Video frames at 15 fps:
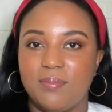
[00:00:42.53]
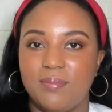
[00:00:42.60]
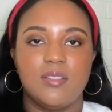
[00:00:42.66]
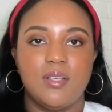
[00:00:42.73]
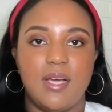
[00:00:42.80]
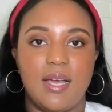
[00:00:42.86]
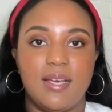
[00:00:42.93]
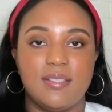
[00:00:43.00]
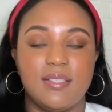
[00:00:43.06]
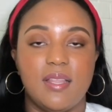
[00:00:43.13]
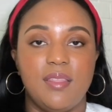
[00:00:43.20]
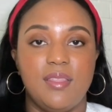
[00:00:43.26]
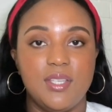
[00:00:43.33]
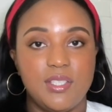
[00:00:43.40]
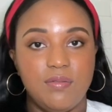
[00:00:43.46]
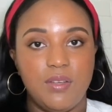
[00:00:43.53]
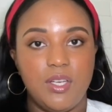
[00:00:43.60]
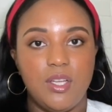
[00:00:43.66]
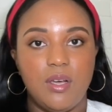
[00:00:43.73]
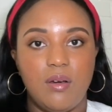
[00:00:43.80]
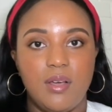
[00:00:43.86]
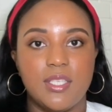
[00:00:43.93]
So guys, this
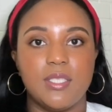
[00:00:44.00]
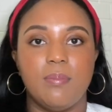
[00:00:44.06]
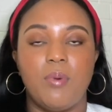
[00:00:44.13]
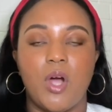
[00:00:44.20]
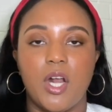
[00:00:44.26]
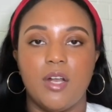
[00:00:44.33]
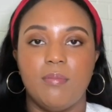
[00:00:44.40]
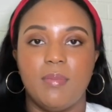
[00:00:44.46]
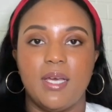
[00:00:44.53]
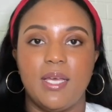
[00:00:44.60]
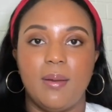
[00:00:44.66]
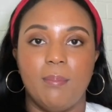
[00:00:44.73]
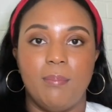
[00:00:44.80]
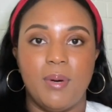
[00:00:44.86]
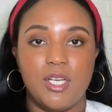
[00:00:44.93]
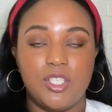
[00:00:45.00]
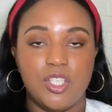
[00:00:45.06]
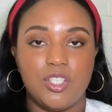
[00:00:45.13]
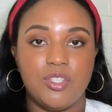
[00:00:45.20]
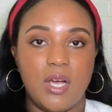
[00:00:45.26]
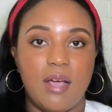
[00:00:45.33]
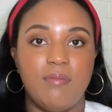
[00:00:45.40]
video is a part of my
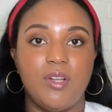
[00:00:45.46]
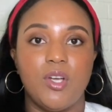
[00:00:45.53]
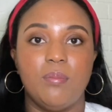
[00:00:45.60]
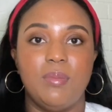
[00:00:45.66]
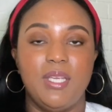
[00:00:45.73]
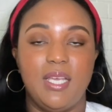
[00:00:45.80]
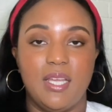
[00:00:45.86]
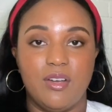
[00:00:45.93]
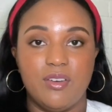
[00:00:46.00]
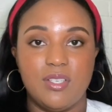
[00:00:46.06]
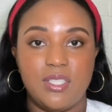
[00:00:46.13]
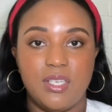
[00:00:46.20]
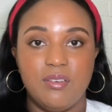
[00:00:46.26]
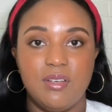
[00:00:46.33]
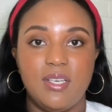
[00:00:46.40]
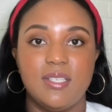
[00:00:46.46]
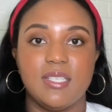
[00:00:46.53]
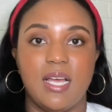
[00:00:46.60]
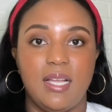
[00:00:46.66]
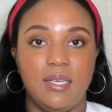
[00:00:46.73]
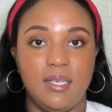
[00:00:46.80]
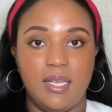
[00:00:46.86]
Budget Traveler Beginner series.
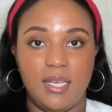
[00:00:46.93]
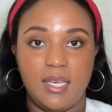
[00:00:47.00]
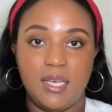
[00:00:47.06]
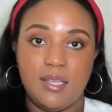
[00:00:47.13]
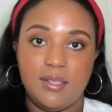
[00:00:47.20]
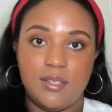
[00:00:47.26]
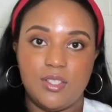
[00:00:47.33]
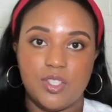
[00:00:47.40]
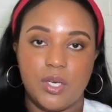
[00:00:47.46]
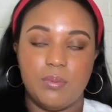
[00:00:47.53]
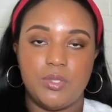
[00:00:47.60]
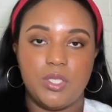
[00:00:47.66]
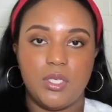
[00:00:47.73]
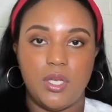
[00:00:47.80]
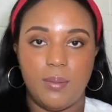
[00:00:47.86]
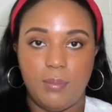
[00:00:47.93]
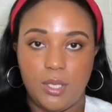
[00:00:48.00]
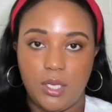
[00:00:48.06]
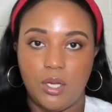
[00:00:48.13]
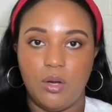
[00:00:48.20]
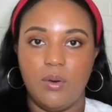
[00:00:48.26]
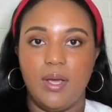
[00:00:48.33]
I'll link it in the description
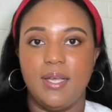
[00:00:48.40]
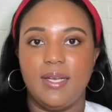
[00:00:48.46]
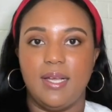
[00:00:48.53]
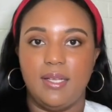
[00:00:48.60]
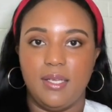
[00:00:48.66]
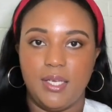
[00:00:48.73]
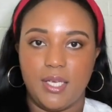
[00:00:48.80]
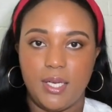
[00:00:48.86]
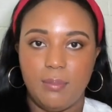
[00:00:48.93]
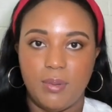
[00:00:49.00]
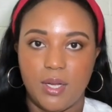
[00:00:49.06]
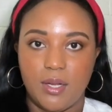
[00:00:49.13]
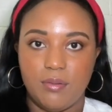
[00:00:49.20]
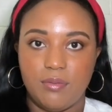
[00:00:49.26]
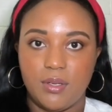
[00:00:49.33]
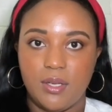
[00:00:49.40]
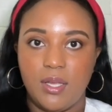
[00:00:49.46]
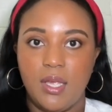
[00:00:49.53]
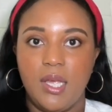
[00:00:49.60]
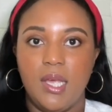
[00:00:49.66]
below and I'll link it above.